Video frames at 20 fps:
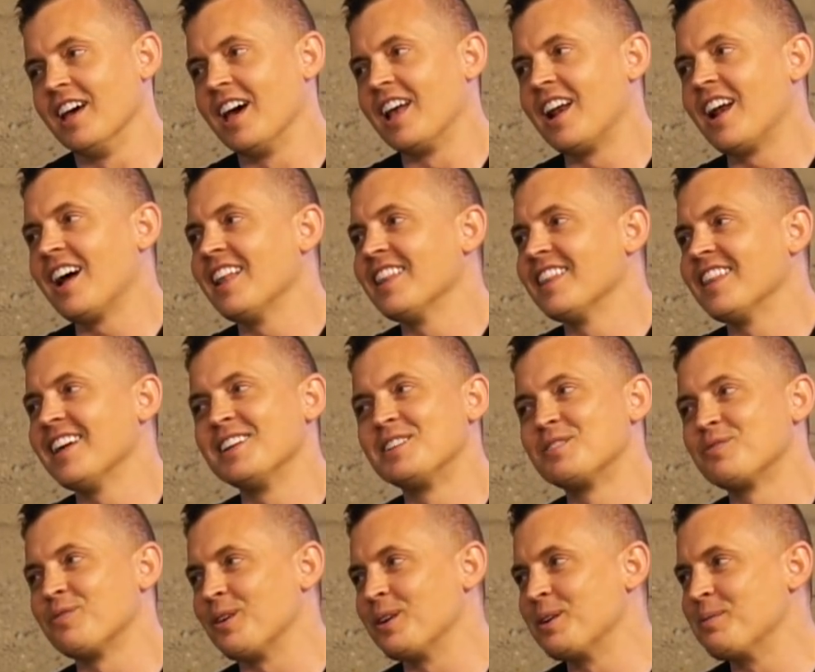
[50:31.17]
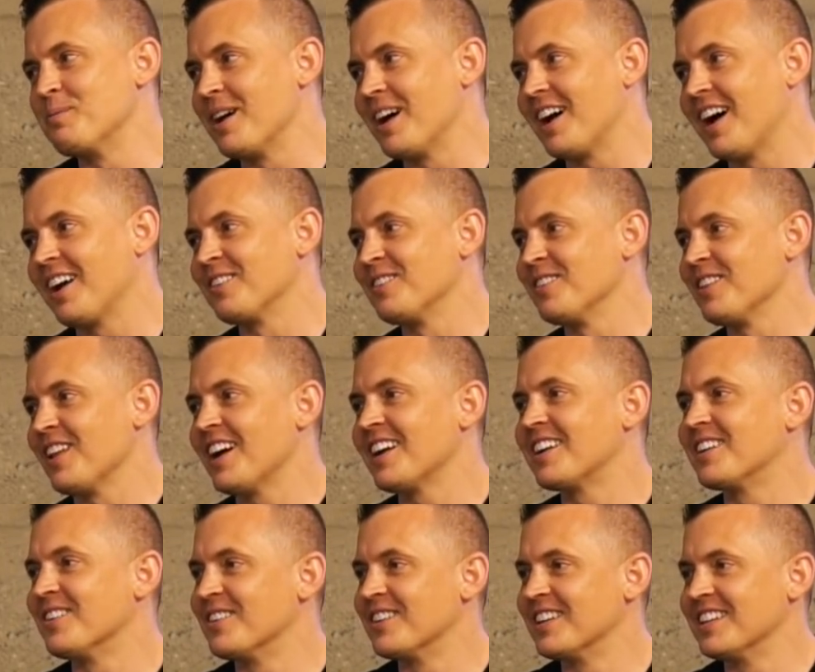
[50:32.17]
And it's funny, man. I don't
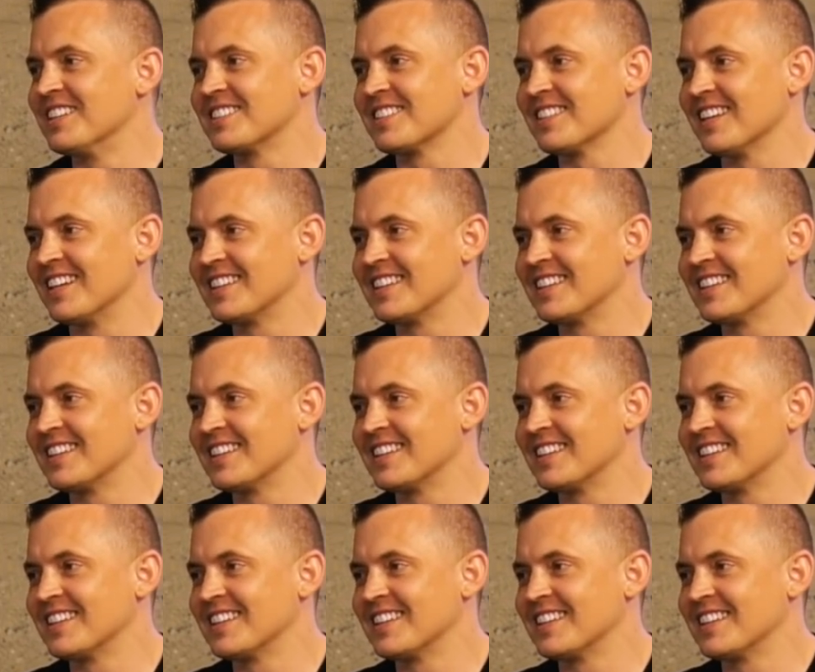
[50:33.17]
like going into